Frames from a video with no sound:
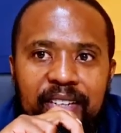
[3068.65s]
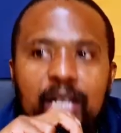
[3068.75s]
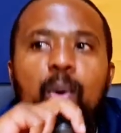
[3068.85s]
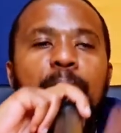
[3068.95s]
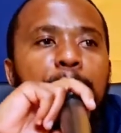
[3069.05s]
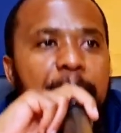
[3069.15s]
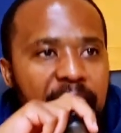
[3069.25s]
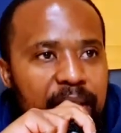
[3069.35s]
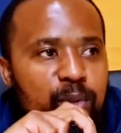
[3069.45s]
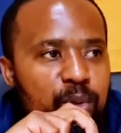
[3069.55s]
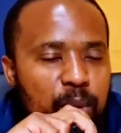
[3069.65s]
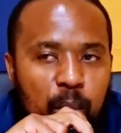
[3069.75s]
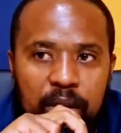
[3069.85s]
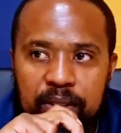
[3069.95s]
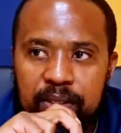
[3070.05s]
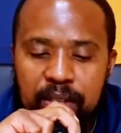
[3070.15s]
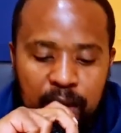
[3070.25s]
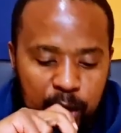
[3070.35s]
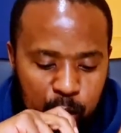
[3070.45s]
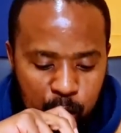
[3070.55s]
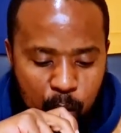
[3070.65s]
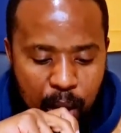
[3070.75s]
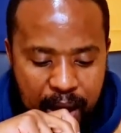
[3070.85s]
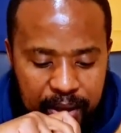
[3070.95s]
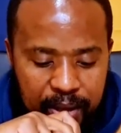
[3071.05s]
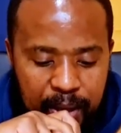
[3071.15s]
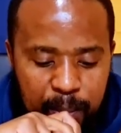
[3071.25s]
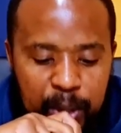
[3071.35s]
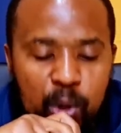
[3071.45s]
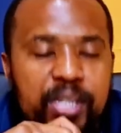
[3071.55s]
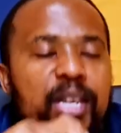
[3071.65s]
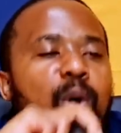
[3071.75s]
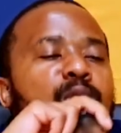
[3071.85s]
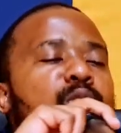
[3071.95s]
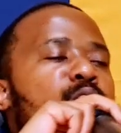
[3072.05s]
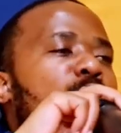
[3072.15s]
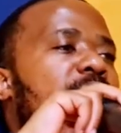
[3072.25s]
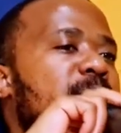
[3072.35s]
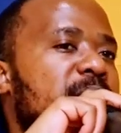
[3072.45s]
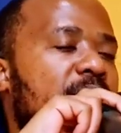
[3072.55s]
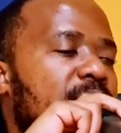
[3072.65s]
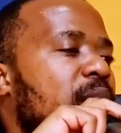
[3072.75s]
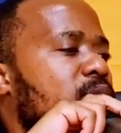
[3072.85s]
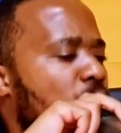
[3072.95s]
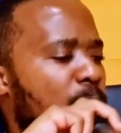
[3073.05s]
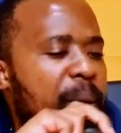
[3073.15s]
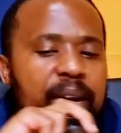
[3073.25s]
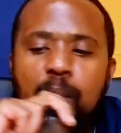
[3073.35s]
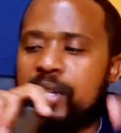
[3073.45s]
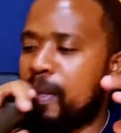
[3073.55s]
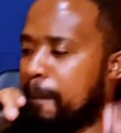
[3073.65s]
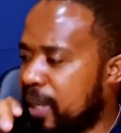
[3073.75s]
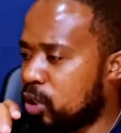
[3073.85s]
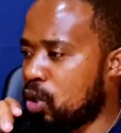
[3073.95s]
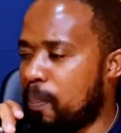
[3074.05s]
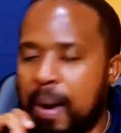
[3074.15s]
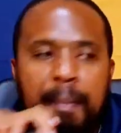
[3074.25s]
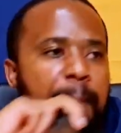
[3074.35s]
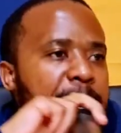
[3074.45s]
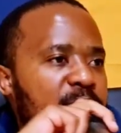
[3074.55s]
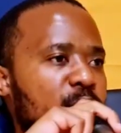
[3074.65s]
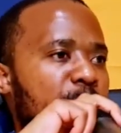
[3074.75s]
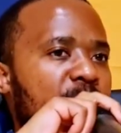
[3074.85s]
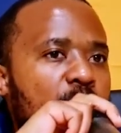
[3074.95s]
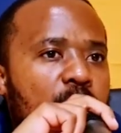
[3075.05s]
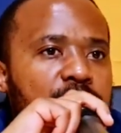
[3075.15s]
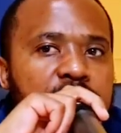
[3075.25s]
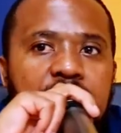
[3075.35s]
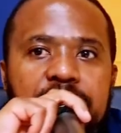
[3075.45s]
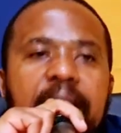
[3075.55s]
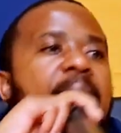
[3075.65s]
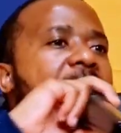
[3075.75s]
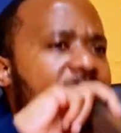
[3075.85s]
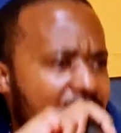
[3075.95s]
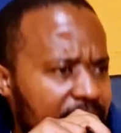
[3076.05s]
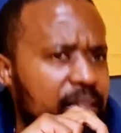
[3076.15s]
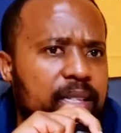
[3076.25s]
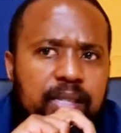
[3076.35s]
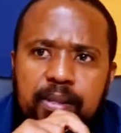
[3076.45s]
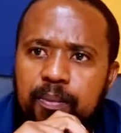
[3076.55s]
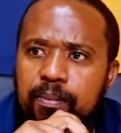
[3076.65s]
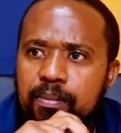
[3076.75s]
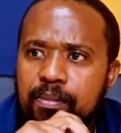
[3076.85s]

He went back into the world. You know why? Because he also told himself, no, but I was a bishop, I'm a bishop and all of that. I got this.